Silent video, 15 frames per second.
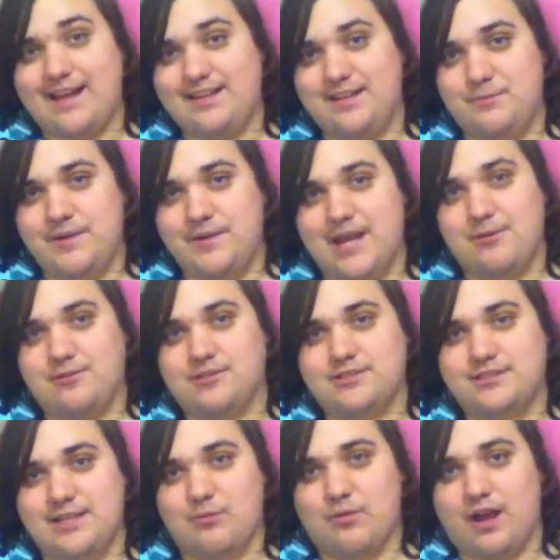actually being able to
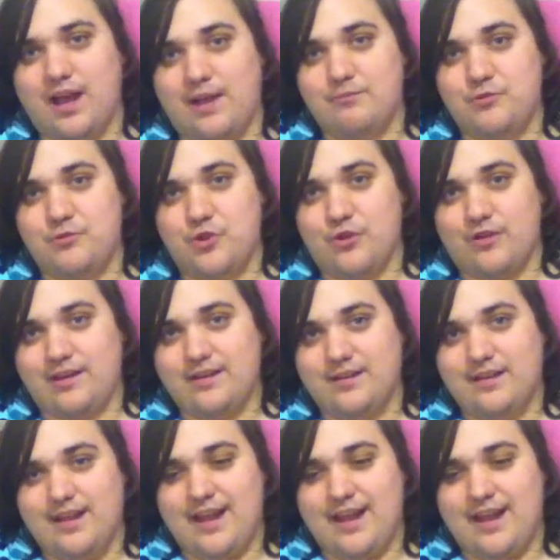see what I am doing